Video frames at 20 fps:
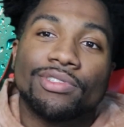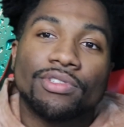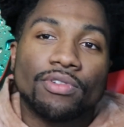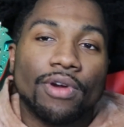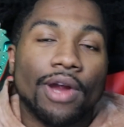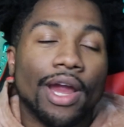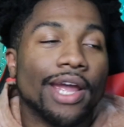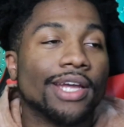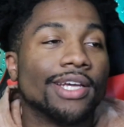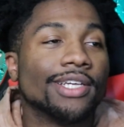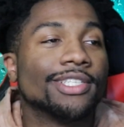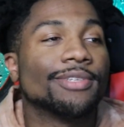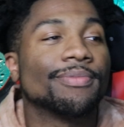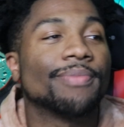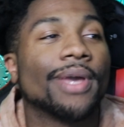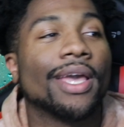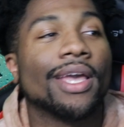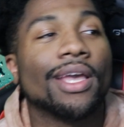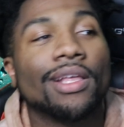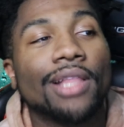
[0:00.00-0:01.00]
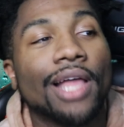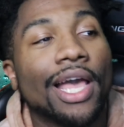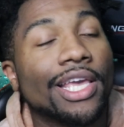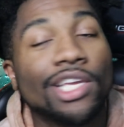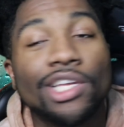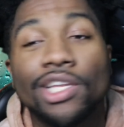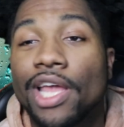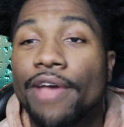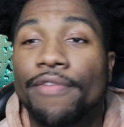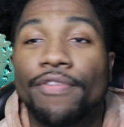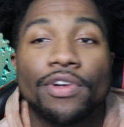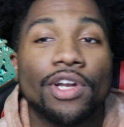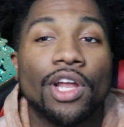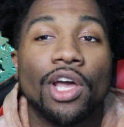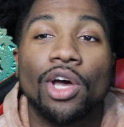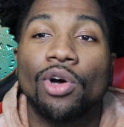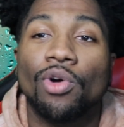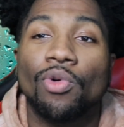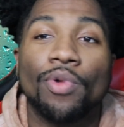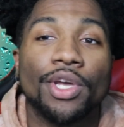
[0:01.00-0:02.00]
crazy, man. Like, you never
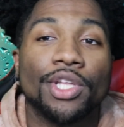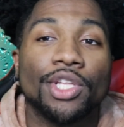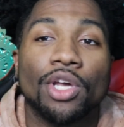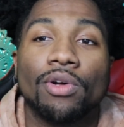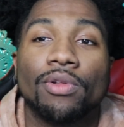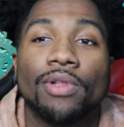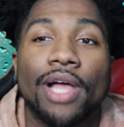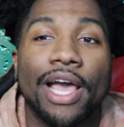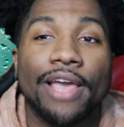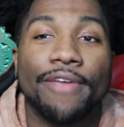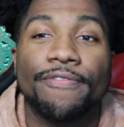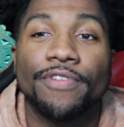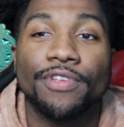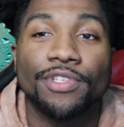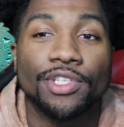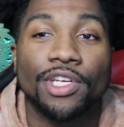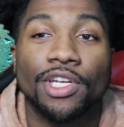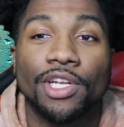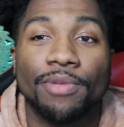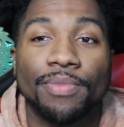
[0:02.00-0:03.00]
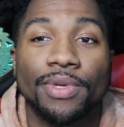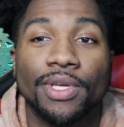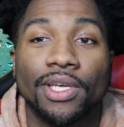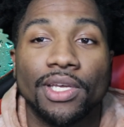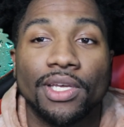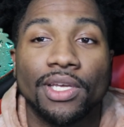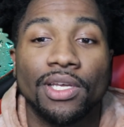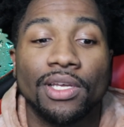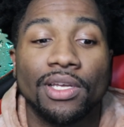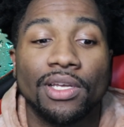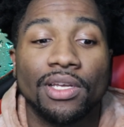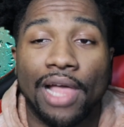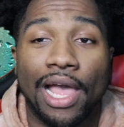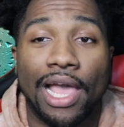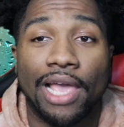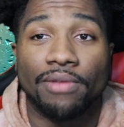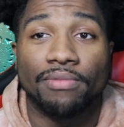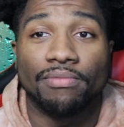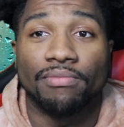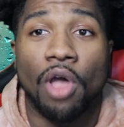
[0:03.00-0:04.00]
know when your life is going to be,
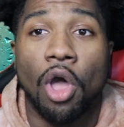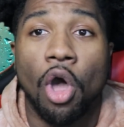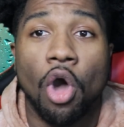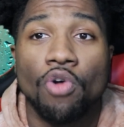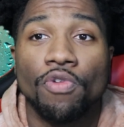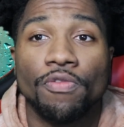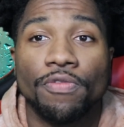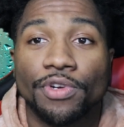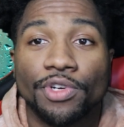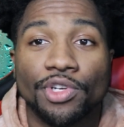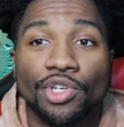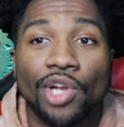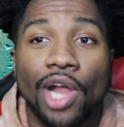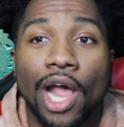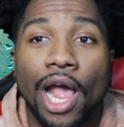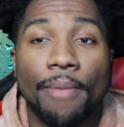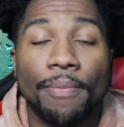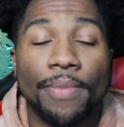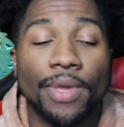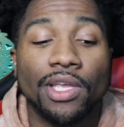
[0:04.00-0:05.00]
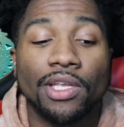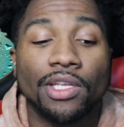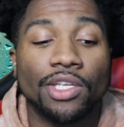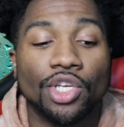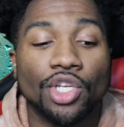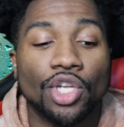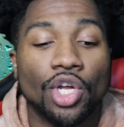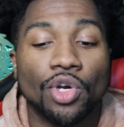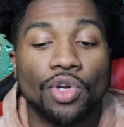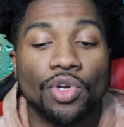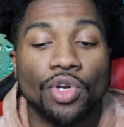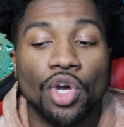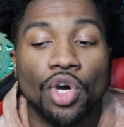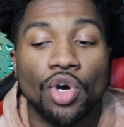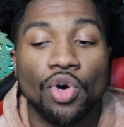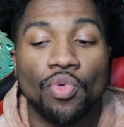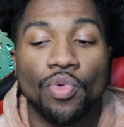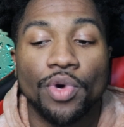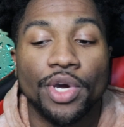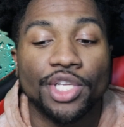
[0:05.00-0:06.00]
like, over, you know what I mean? You don't
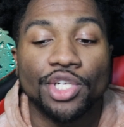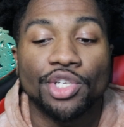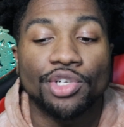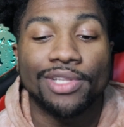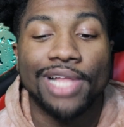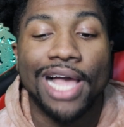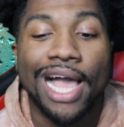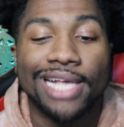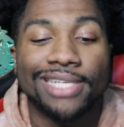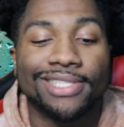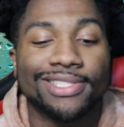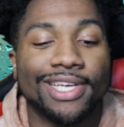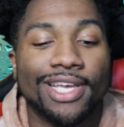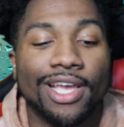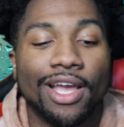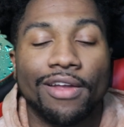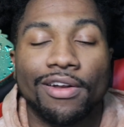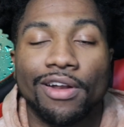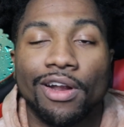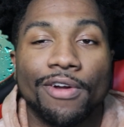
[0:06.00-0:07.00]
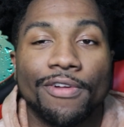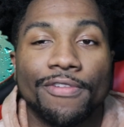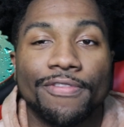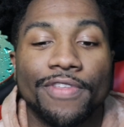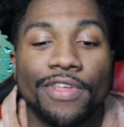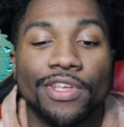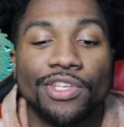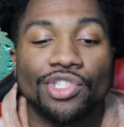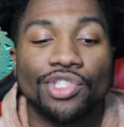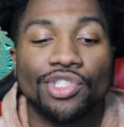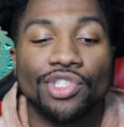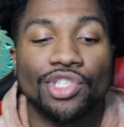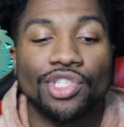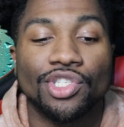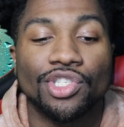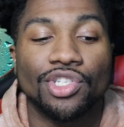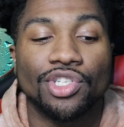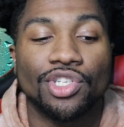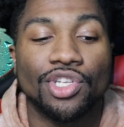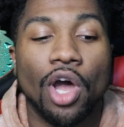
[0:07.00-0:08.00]
know when your last day on earth is. You
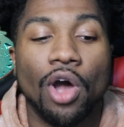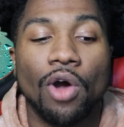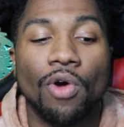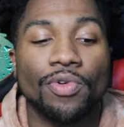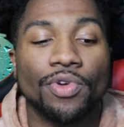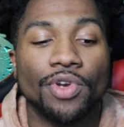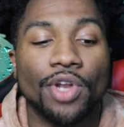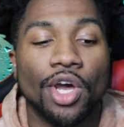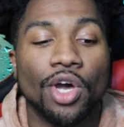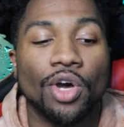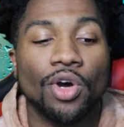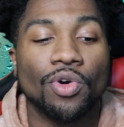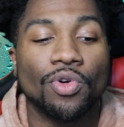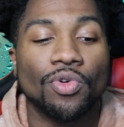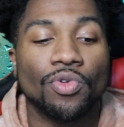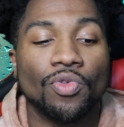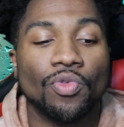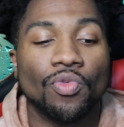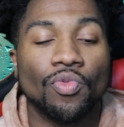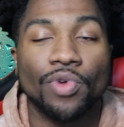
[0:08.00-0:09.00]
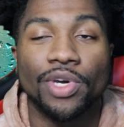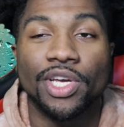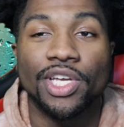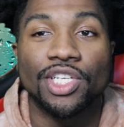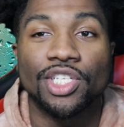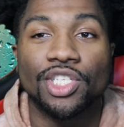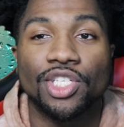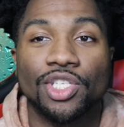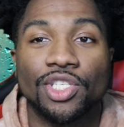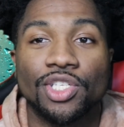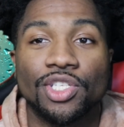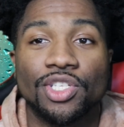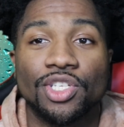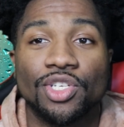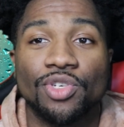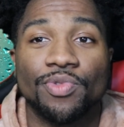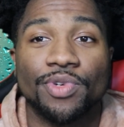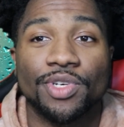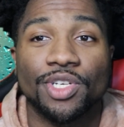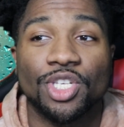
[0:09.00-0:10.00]
just don't know when
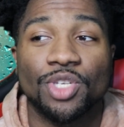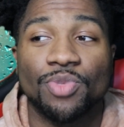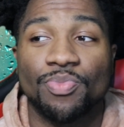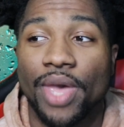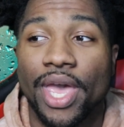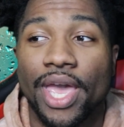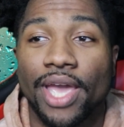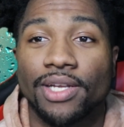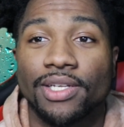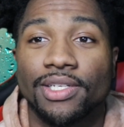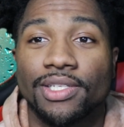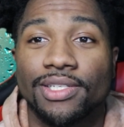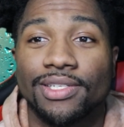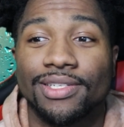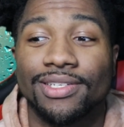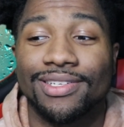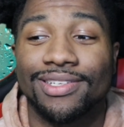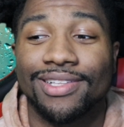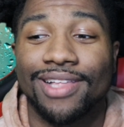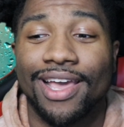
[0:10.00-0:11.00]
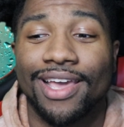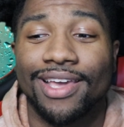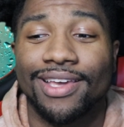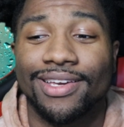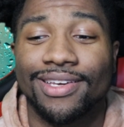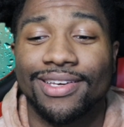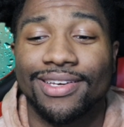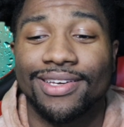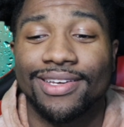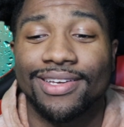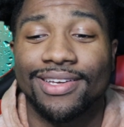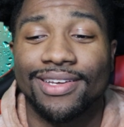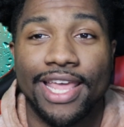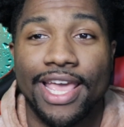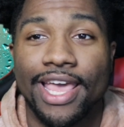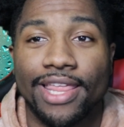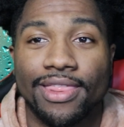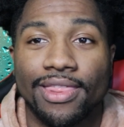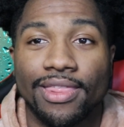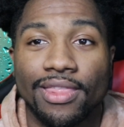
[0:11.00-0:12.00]
to expect, like,
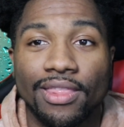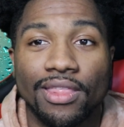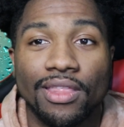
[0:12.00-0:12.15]
death.